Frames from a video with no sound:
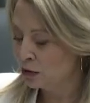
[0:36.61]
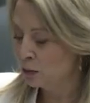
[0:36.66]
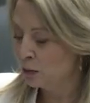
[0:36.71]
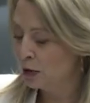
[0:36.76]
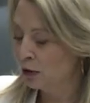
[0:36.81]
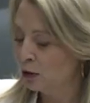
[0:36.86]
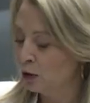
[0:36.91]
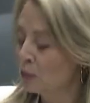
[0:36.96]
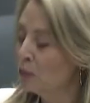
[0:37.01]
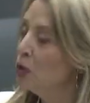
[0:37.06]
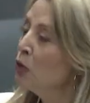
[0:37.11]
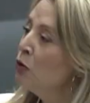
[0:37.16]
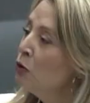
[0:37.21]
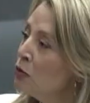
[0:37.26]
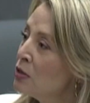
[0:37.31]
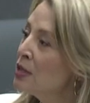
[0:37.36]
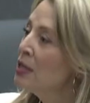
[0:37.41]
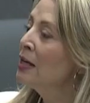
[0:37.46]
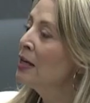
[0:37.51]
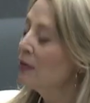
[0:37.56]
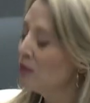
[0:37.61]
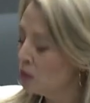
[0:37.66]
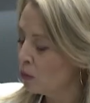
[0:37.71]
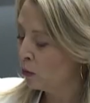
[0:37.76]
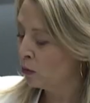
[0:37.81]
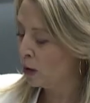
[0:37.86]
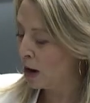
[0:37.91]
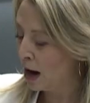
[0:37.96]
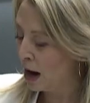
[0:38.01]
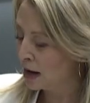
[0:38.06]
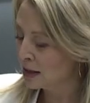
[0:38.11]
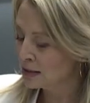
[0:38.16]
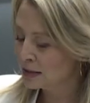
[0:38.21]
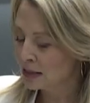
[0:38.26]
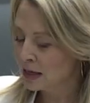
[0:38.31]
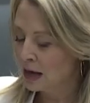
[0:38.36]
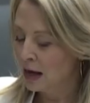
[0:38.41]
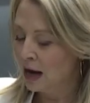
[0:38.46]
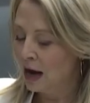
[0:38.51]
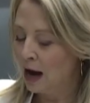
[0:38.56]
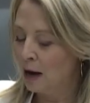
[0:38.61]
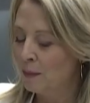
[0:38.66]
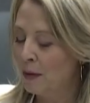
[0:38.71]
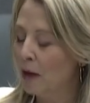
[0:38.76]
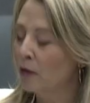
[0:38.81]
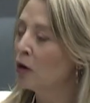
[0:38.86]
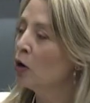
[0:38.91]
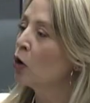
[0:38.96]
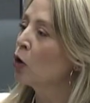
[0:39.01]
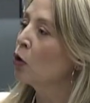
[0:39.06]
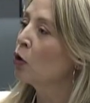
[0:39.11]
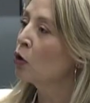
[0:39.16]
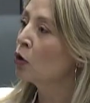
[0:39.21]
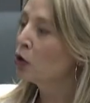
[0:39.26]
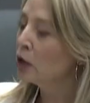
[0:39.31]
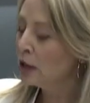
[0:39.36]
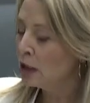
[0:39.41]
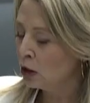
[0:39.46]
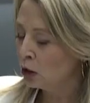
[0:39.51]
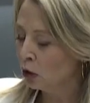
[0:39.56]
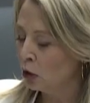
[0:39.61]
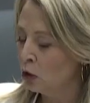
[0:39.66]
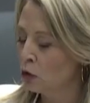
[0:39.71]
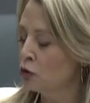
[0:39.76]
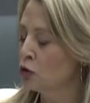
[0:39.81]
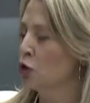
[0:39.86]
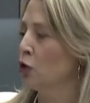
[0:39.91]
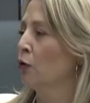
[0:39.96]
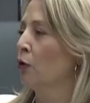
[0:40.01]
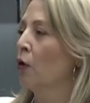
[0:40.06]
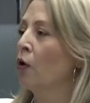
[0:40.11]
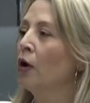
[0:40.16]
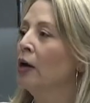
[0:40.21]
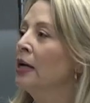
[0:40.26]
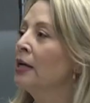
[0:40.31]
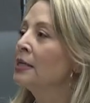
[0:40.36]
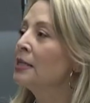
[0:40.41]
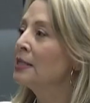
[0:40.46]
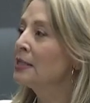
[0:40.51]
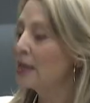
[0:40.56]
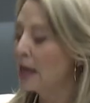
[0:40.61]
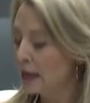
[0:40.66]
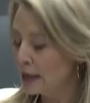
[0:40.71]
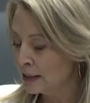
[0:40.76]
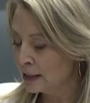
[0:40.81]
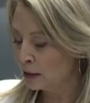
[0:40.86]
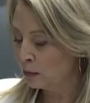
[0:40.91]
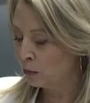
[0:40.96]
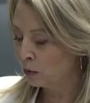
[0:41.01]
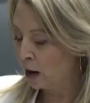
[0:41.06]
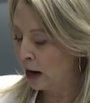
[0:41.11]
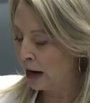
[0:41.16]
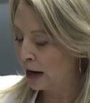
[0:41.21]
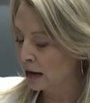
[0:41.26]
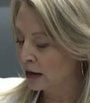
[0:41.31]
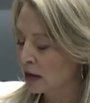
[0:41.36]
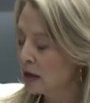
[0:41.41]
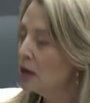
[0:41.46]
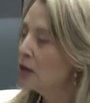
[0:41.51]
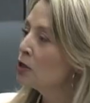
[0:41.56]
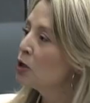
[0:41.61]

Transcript: Speaker, musing in the press about an early closure or an extended break.